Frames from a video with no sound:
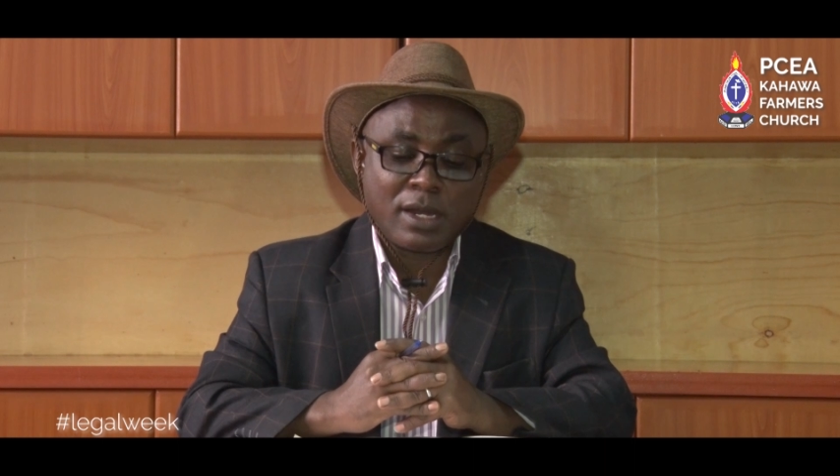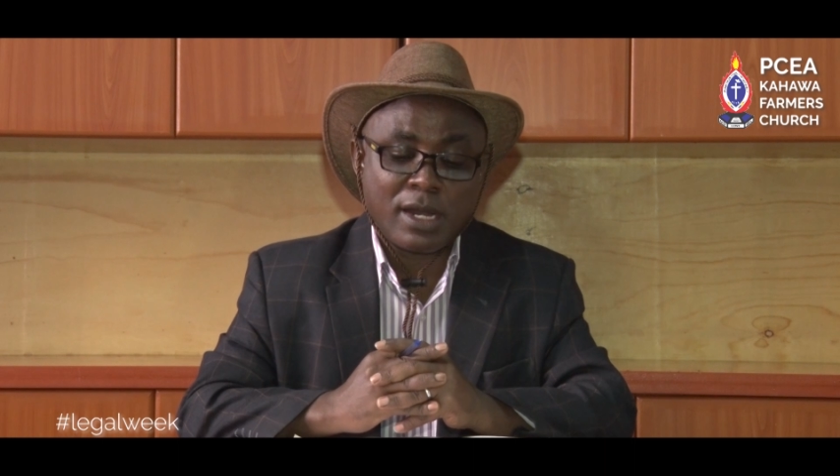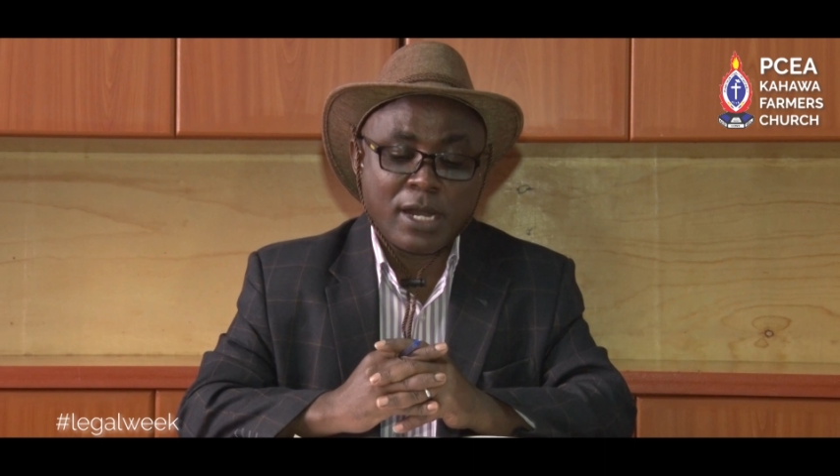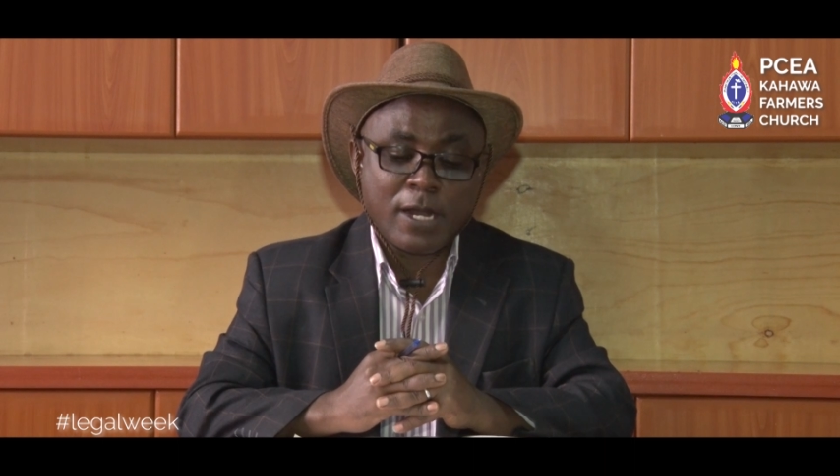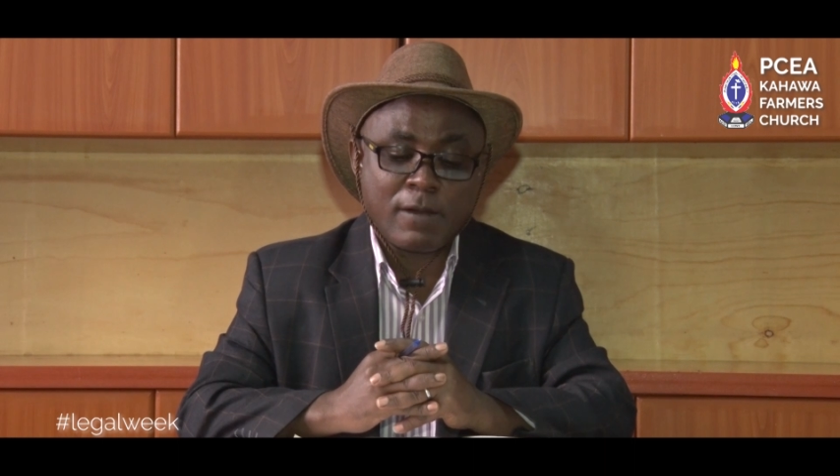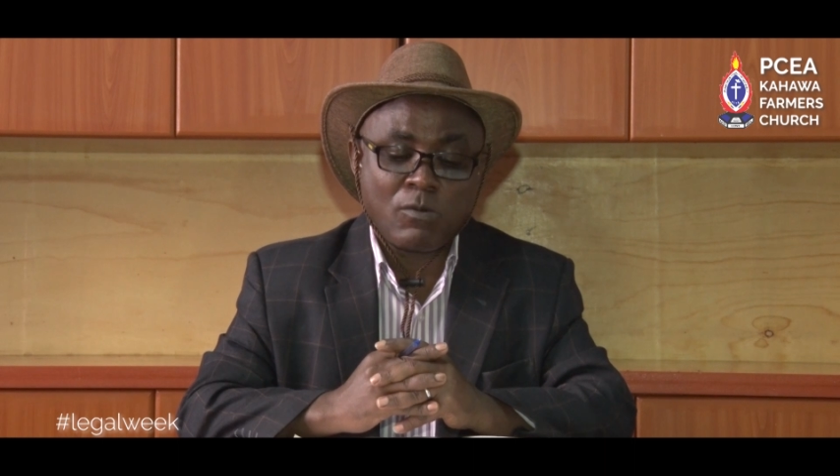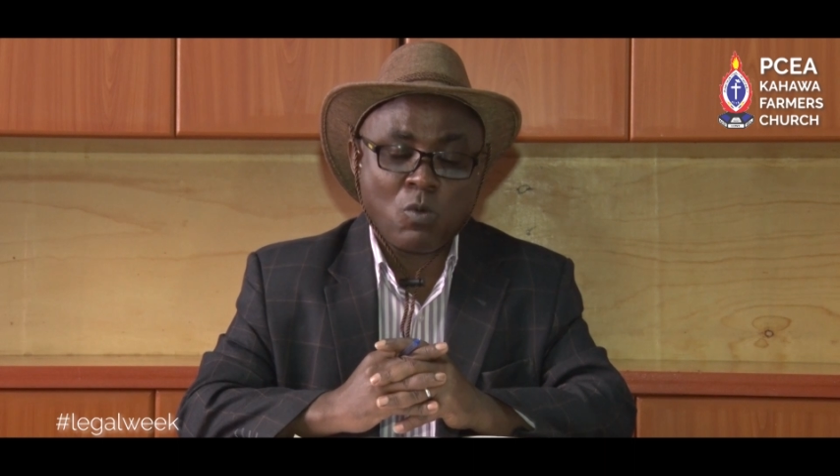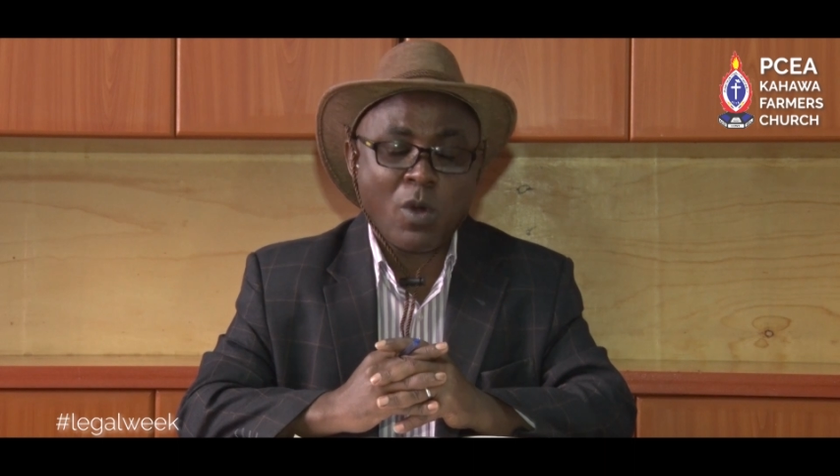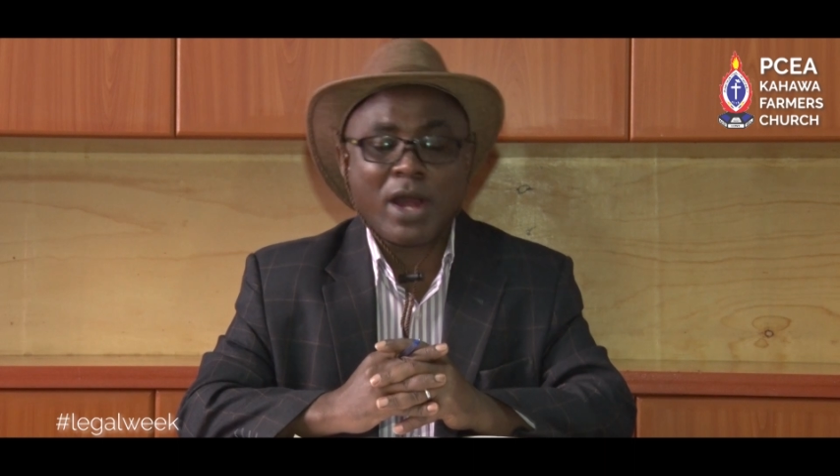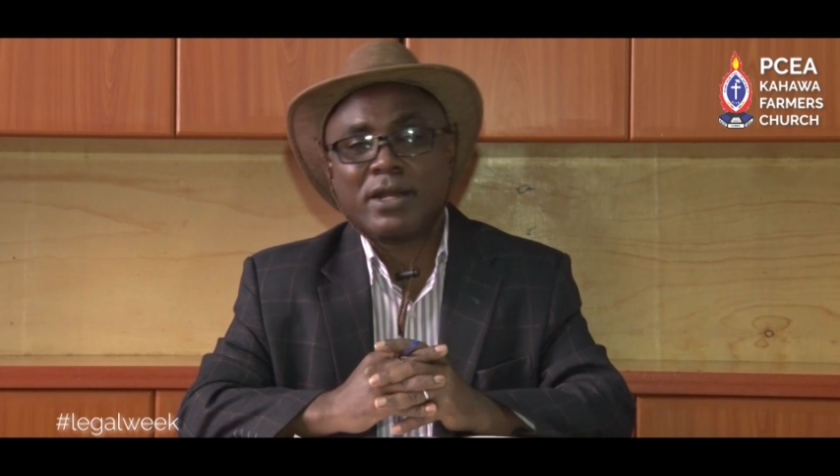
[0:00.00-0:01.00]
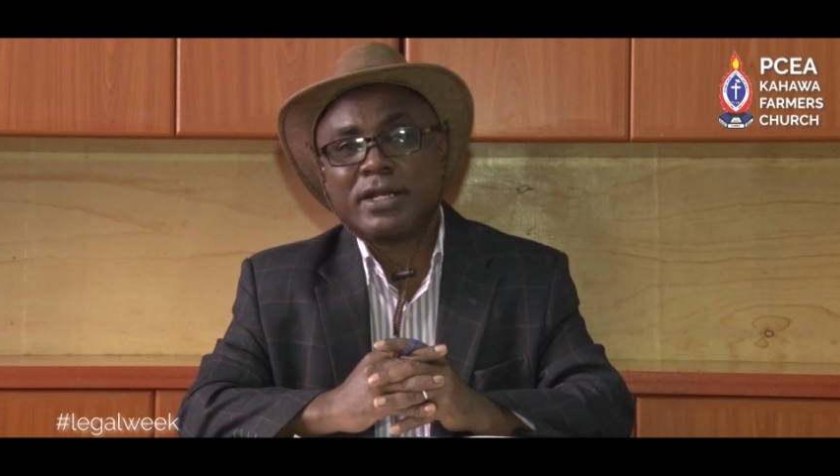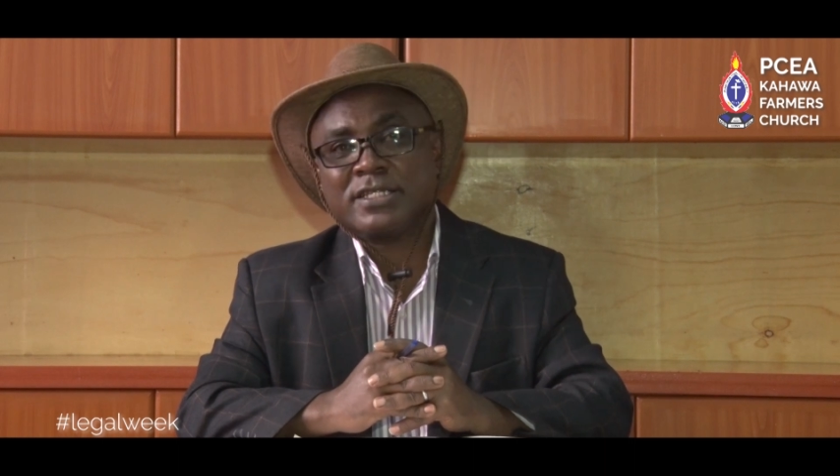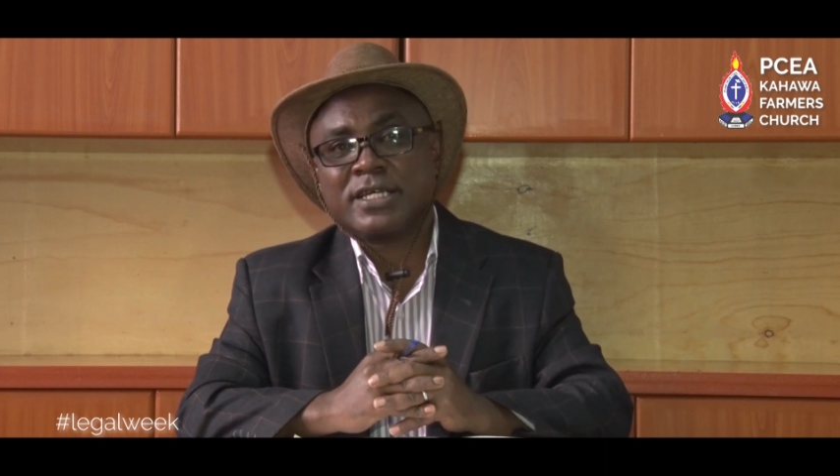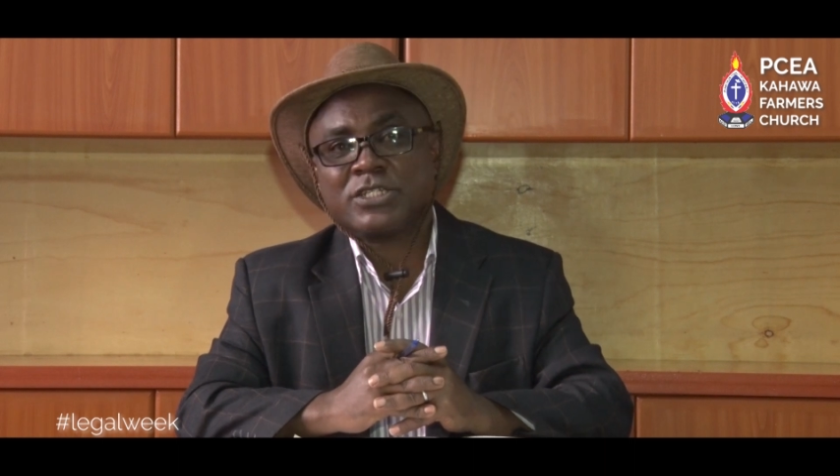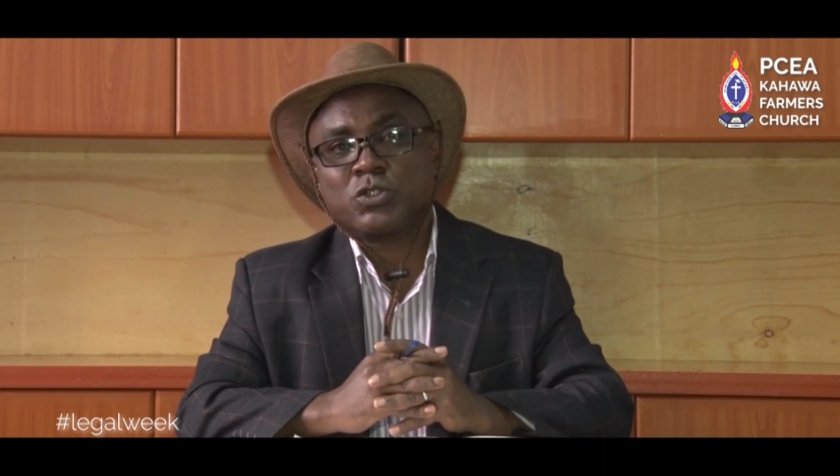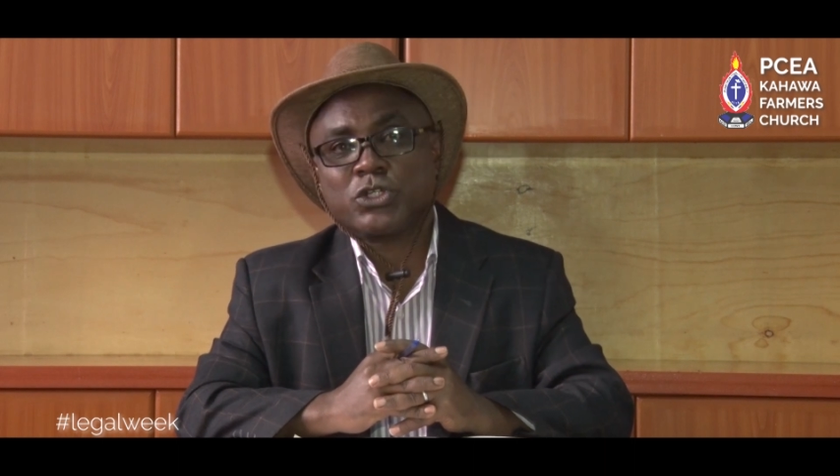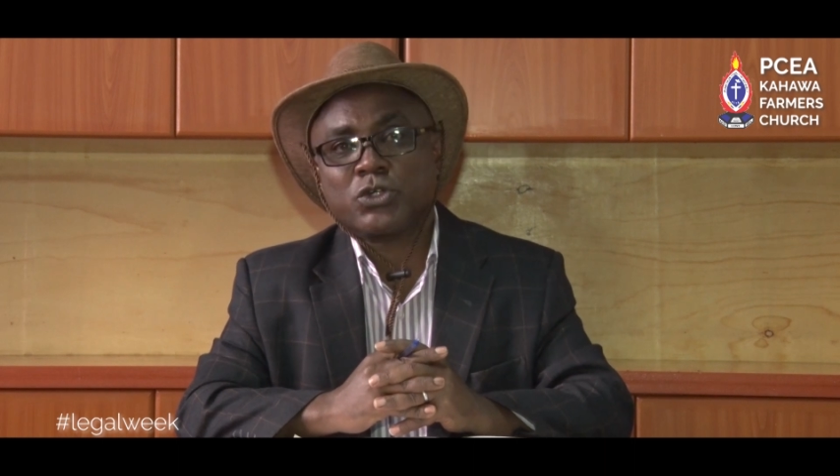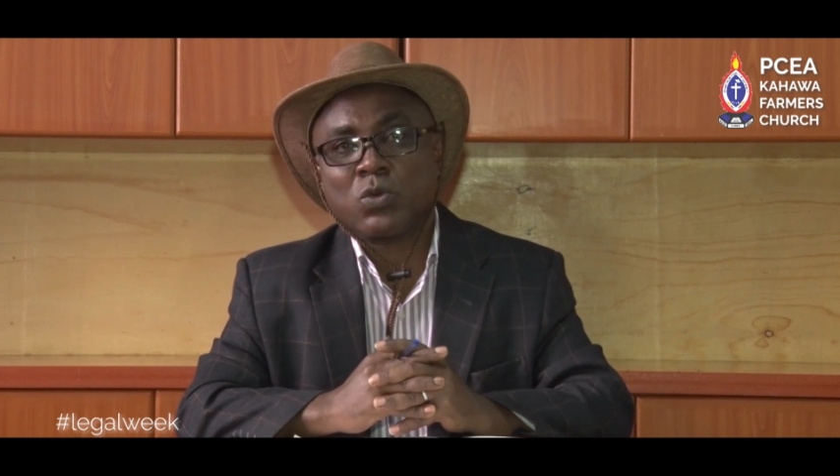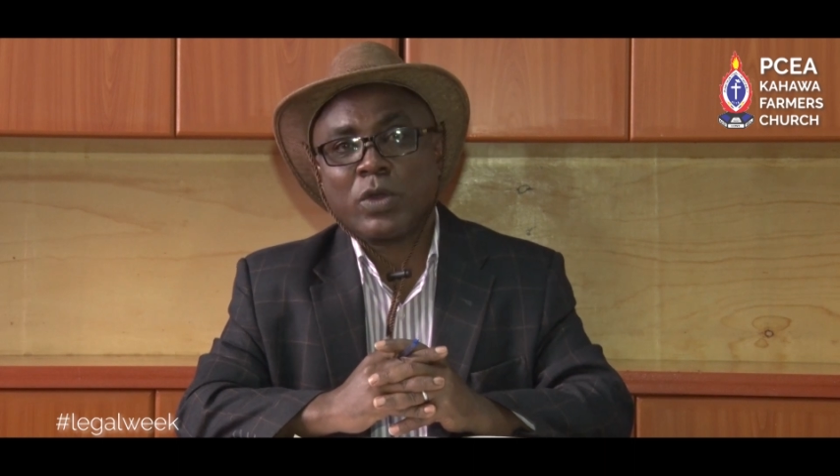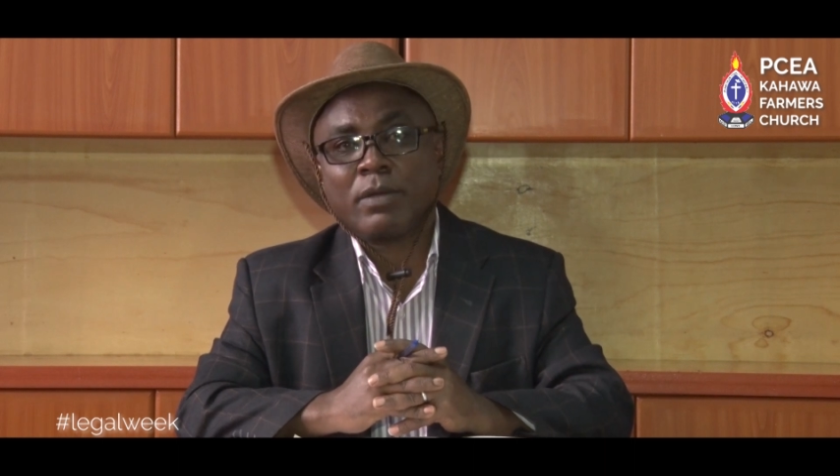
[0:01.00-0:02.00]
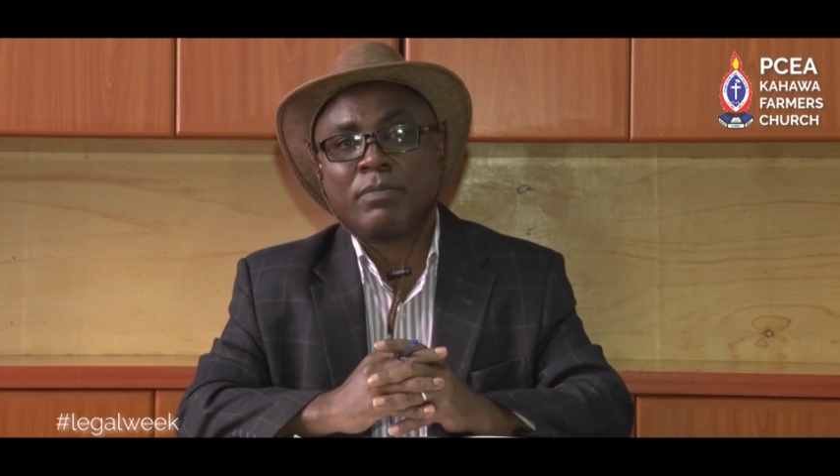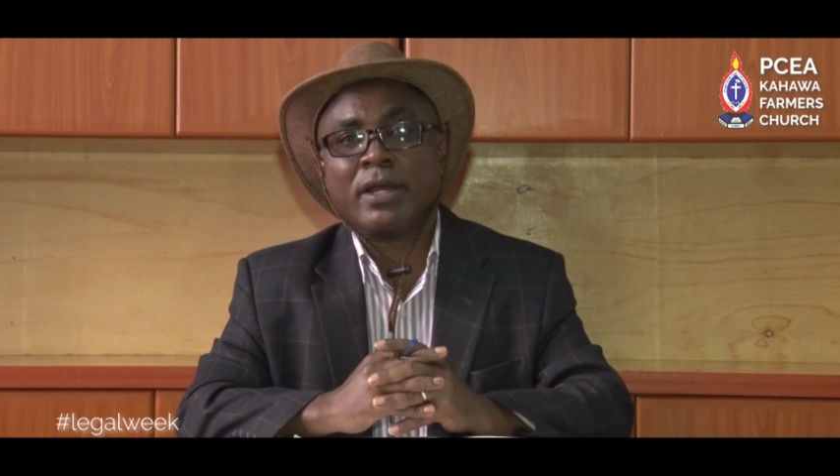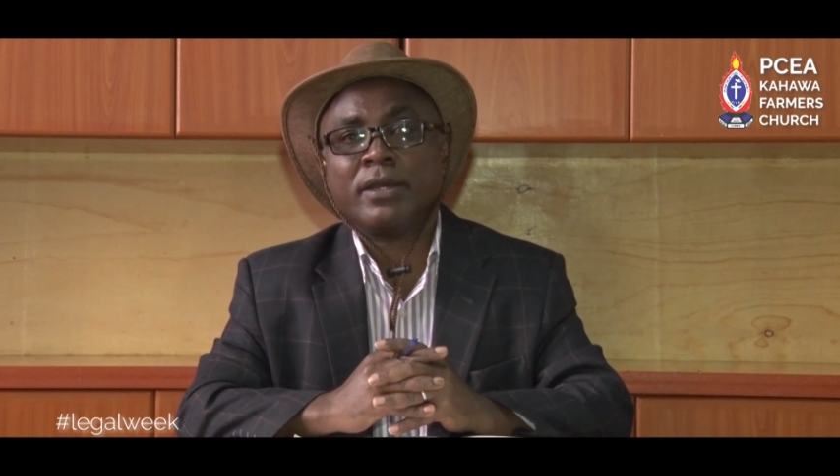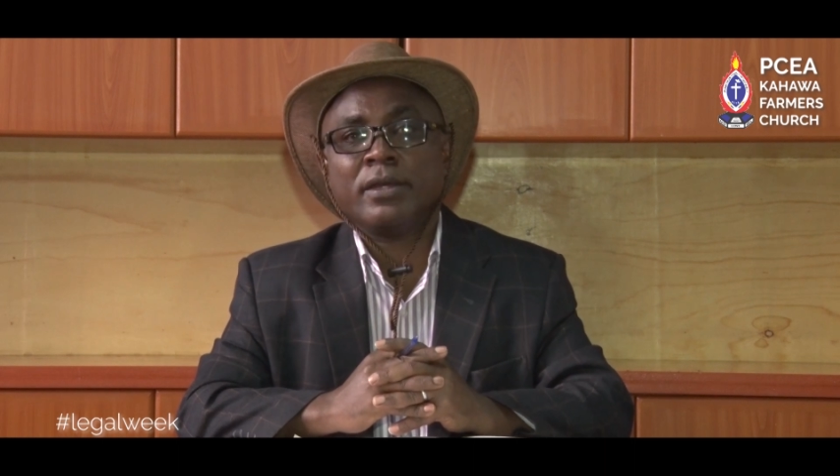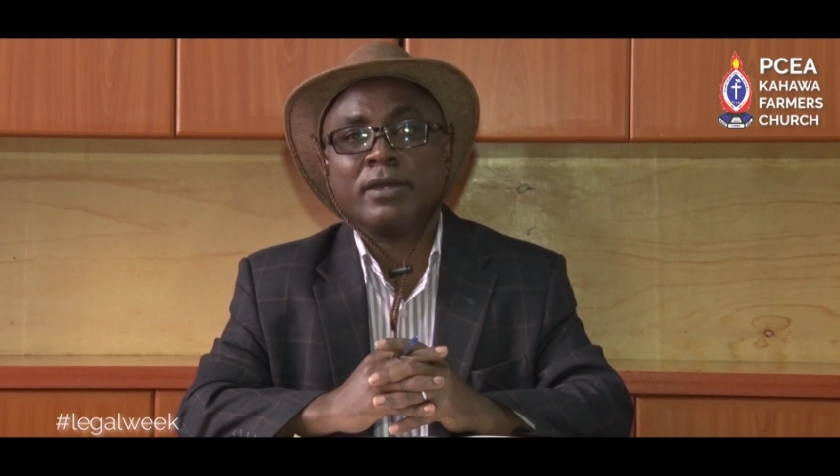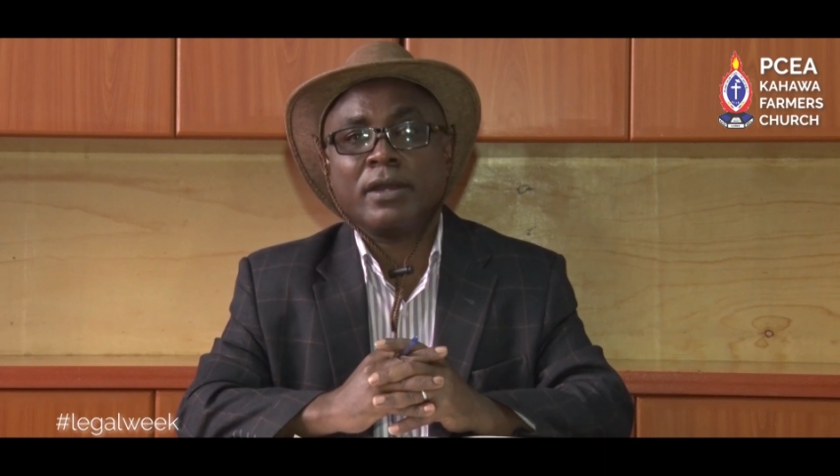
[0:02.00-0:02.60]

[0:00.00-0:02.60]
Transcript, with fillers: Uh, one is a situation whereby